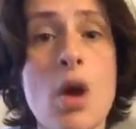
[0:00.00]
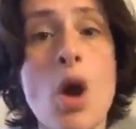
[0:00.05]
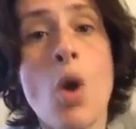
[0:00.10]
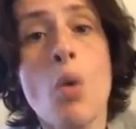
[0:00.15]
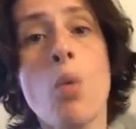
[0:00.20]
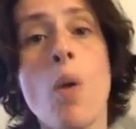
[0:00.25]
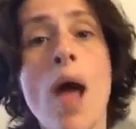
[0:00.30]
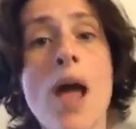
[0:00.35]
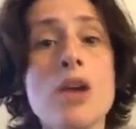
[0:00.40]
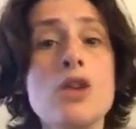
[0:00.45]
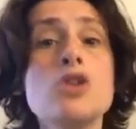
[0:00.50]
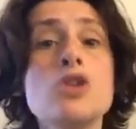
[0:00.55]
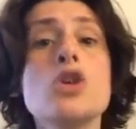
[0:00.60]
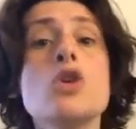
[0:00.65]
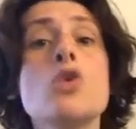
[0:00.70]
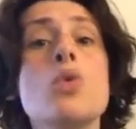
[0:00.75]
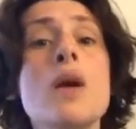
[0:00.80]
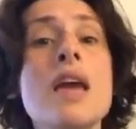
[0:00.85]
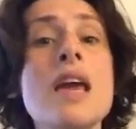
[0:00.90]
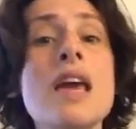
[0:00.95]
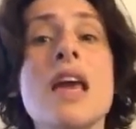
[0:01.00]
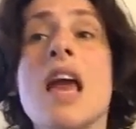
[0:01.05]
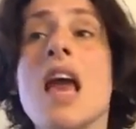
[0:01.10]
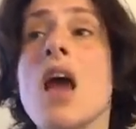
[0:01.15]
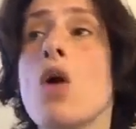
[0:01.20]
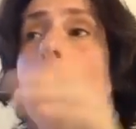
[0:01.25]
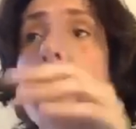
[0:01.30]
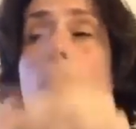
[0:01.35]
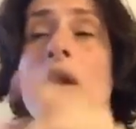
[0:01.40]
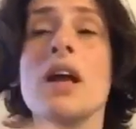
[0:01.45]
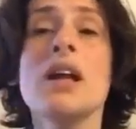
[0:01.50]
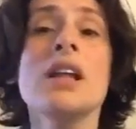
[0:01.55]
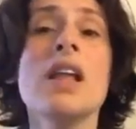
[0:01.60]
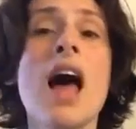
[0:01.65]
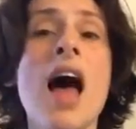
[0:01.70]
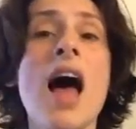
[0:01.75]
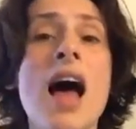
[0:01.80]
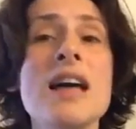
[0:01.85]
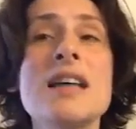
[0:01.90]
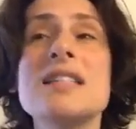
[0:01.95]
When do we
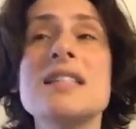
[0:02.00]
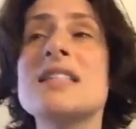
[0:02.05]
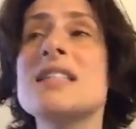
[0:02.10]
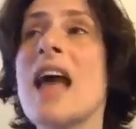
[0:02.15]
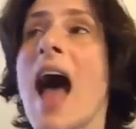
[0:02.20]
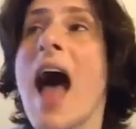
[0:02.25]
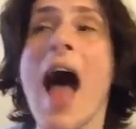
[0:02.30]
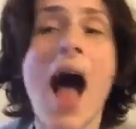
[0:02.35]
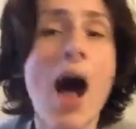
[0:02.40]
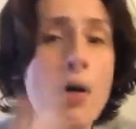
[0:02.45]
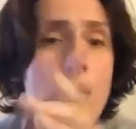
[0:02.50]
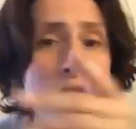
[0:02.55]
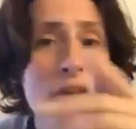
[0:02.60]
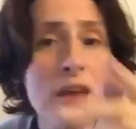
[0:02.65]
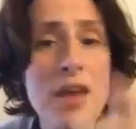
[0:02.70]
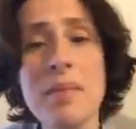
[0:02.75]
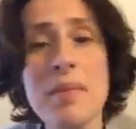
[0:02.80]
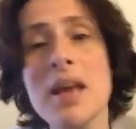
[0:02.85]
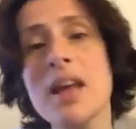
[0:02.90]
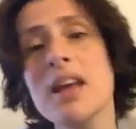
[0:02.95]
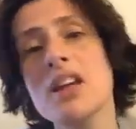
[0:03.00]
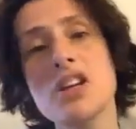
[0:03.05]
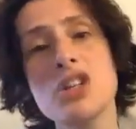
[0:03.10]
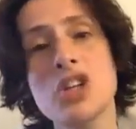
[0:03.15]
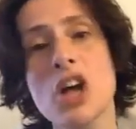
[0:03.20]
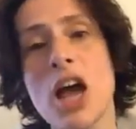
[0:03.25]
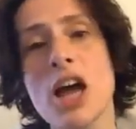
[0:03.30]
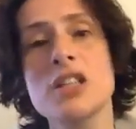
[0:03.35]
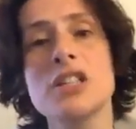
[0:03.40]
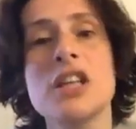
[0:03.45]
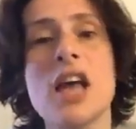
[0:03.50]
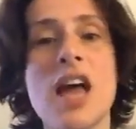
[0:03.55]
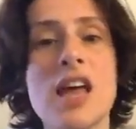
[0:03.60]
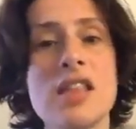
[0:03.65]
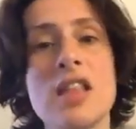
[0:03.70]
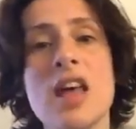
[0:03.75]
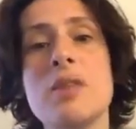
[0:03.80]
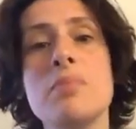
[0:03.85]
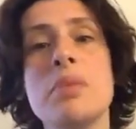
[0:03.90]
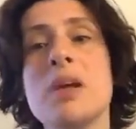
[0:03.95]
realize how they manage us and
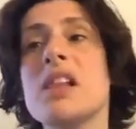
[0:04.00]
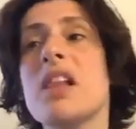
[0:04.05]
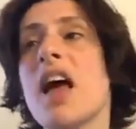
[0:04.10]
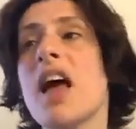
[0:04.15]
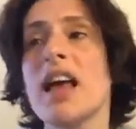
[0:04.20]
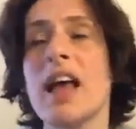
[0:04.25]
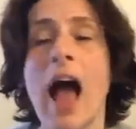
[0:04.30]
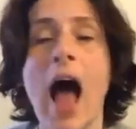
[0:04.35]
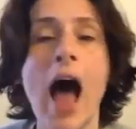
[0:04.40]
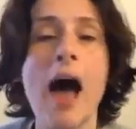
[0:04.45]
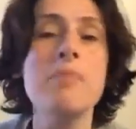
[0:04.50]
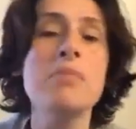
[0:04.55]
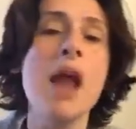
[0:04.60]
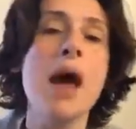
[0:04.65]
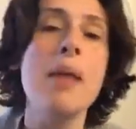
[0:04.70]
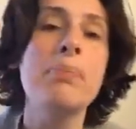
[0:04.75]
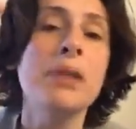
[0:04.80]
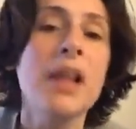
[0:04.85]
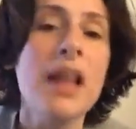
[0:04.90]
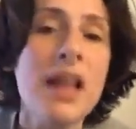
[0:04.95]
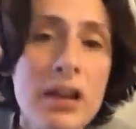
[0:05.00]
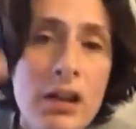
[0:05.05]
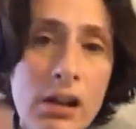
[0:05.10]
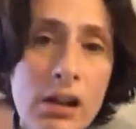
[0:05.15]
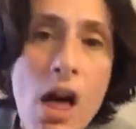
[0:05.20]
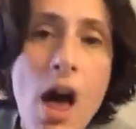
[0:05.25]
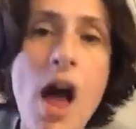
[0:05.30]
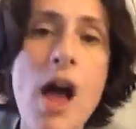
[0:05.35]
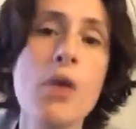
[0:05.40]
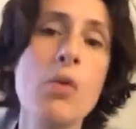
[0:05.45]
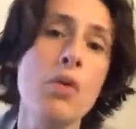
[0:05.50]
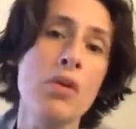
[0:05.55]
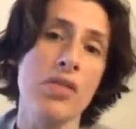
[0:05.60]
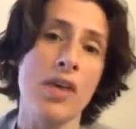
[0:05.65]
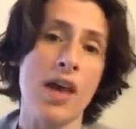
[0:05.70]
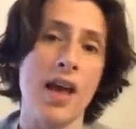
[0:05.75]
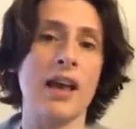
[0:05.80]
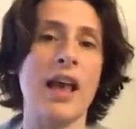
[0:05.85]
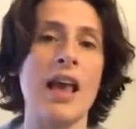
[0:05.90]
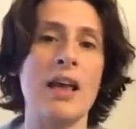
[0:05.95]
then be like, I'm not playing along with
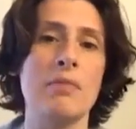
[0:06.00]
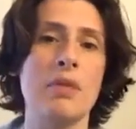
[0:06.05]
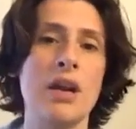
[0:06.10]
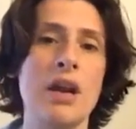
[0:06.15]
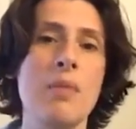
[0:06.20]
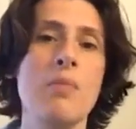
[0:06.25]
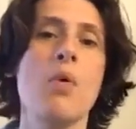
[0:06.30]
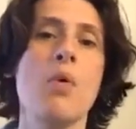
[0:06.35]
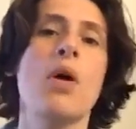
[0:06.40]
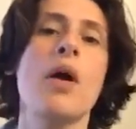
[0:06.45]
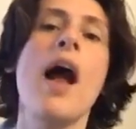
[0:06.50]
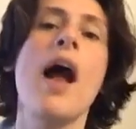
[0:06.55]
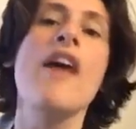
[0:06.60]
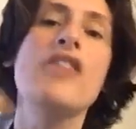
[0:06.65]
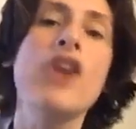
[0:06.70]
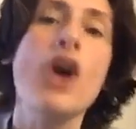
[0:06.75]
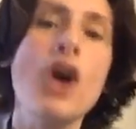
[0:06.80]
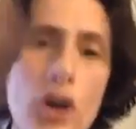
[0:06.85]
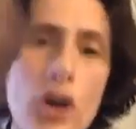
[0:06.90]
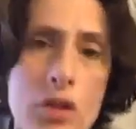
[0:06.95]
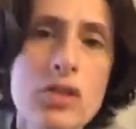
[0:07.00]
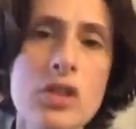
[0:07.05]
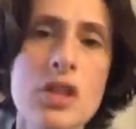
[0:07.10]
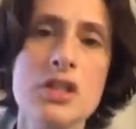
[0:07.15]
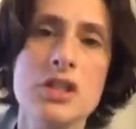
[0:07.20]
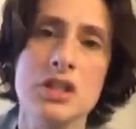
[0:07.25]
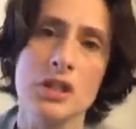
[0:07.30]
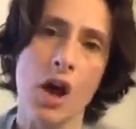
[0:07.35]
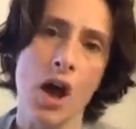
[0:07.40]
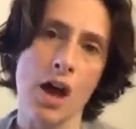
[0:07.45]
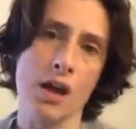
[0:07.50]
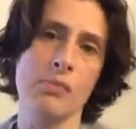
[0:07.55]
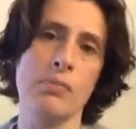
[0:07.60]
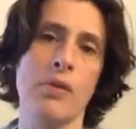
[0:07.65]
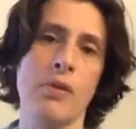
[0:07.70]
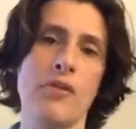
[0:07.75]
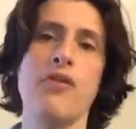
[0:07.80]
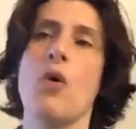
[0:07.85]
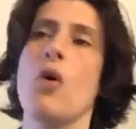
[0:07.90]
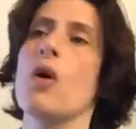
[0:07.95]
that game anymore. I've heard this song
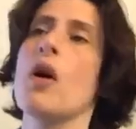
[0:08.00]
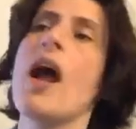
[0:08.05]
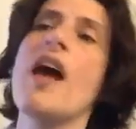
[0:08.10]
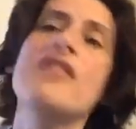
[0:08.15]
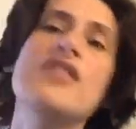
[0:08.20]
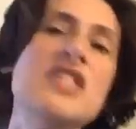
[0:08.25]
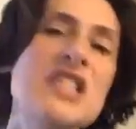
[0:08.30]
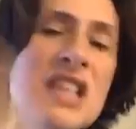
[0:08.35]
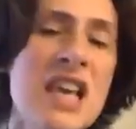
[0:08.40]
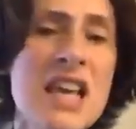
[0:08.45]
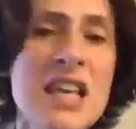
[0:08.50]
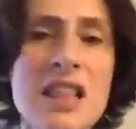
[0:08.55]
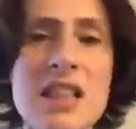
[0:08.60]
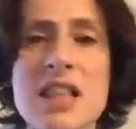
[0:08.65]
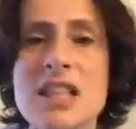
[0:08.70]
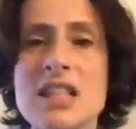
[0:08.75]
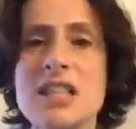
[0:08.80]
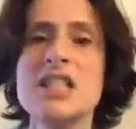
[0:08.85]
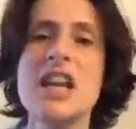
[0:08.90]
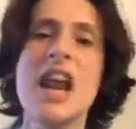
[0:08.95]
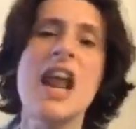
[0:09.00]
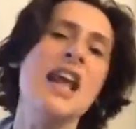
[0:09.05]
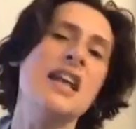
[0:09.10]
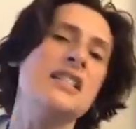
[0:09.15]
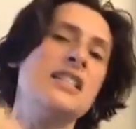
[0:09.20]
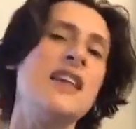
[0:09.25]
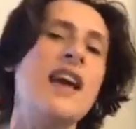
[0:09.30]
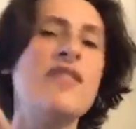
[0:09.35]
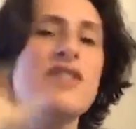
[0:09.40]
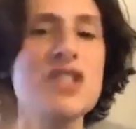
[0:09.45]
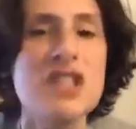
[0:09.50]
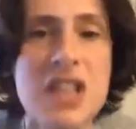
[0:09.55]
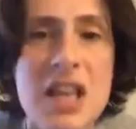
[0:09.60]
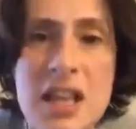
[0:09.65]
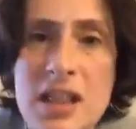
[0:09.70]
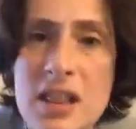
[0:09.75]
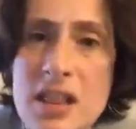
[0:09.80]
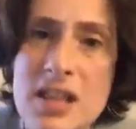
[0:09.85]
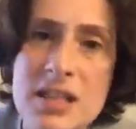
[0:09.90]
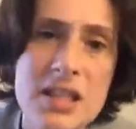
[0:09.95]
before. I've seen this dance. I've
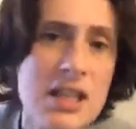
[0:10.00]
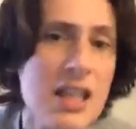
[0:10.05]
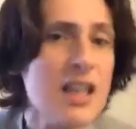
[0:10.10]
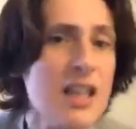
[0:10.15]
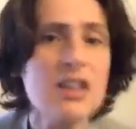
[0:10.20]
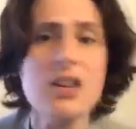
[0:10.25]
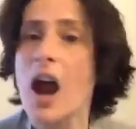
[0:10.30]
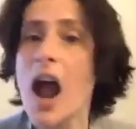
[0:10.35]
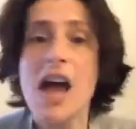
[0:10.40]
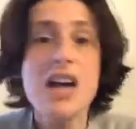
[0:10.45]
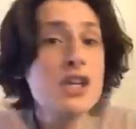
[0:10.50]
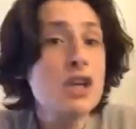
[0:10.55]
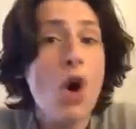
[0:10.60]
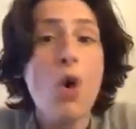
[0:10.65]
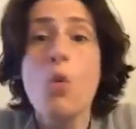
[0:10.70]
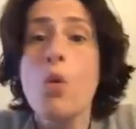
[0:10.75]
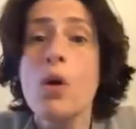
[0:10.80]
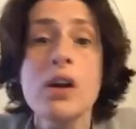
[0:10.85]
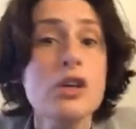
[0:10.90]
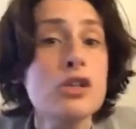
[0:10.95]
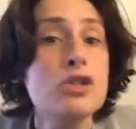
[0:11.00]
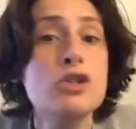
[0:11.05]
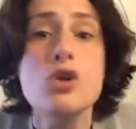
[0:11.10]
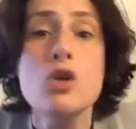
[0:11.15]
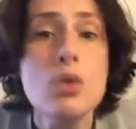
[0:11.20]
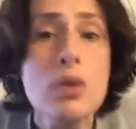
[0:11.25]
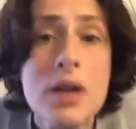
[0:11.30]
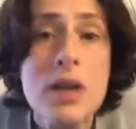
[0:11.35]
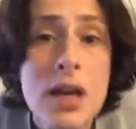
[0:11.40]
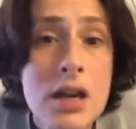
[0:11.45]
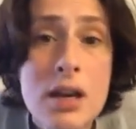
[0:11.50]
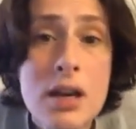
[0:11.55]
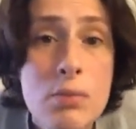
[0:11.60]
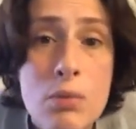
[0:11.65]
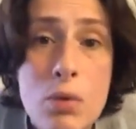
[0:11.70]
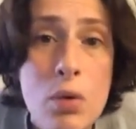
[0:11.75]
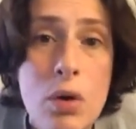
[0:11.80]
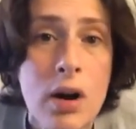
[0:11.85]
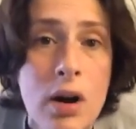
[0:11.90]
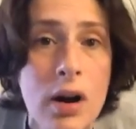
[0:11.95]
seen this theater. I don't want to do it
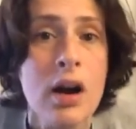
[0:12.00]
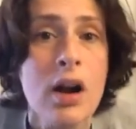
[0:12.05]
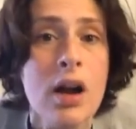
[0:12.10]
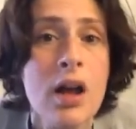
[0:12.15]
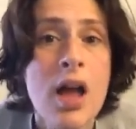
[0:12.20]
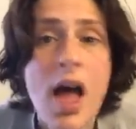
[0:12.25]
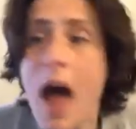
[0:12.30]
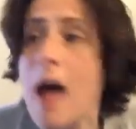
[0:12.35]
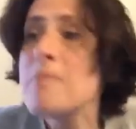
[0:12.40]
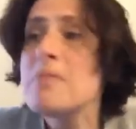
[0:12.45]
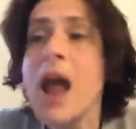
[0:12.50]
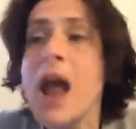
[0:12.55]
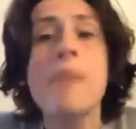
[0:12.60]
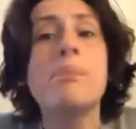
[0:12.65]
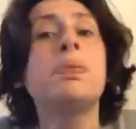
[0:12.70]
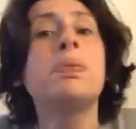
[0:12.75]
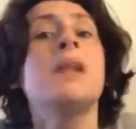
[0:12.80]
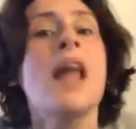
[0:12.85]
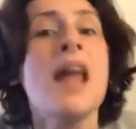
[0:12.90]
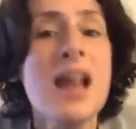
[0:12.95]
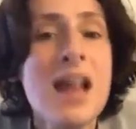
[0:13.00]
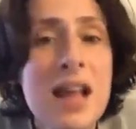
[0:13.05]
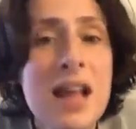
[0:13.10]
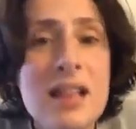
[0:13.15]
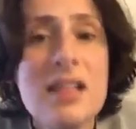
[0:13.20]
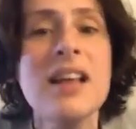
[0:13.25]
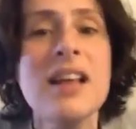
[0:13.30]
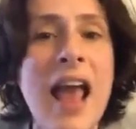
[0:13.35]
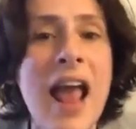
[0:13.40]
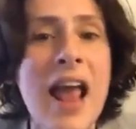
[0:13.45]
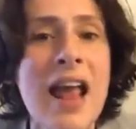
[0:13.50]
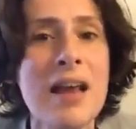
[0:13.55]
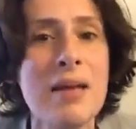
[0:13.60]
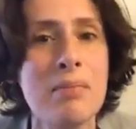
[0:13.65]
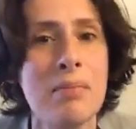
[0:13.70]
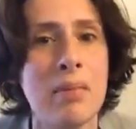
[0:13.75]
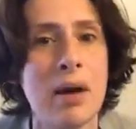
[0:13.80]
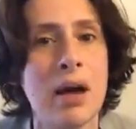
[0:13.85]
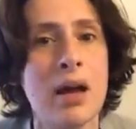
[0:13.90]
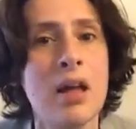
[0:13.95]
anymore. I'm not playing the
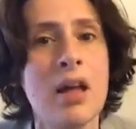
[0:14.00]
game.